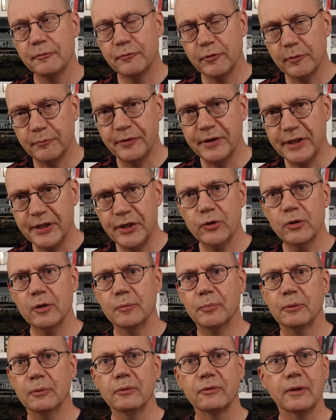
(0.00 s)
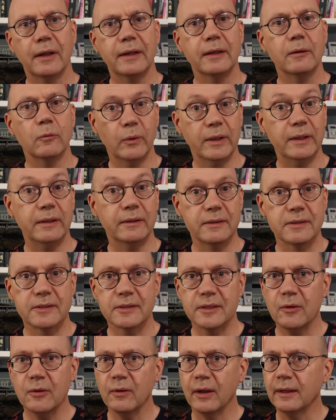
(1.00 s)
from renewables like wind and
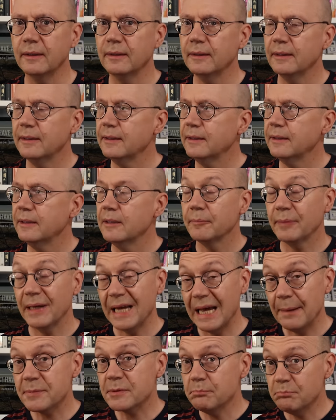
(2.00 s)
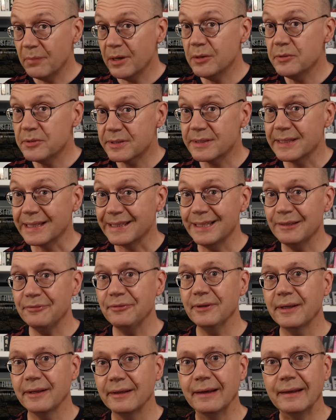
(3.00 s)
solar. Perhaps most
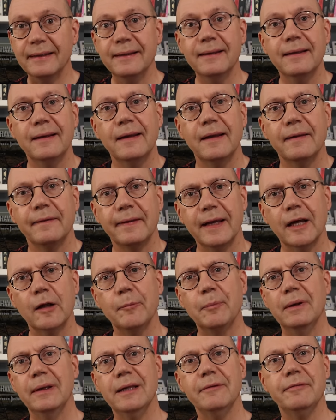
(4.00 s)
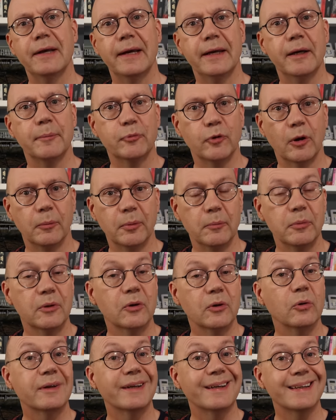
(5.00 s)
significantly, they help alleviate a problem
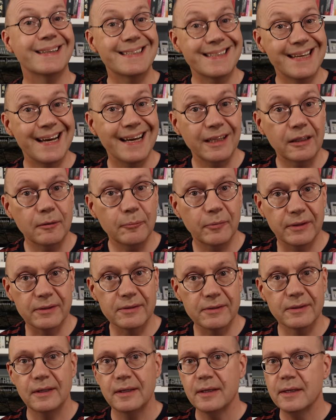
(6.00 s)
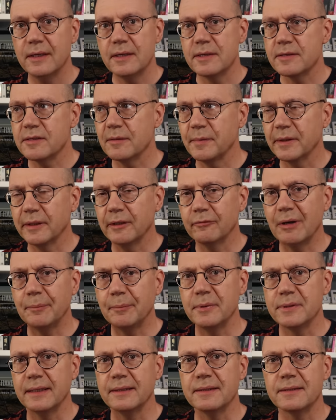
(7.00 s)
called curtailment, something that
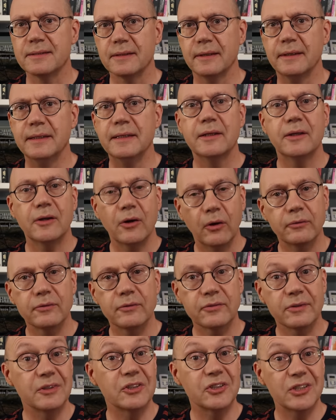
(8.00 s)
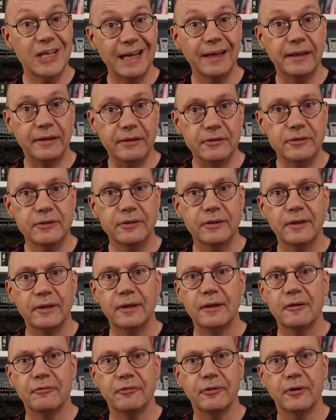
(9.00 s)
represents a constant challenge
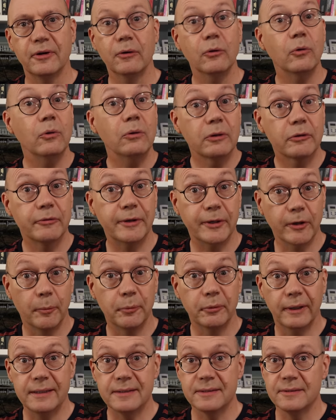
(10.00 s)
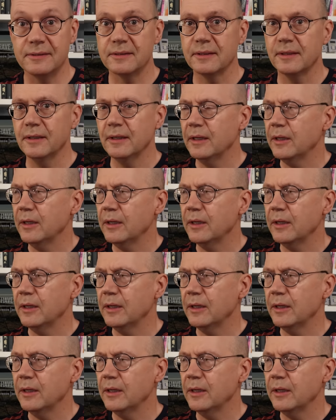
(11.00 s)
for all grid operators.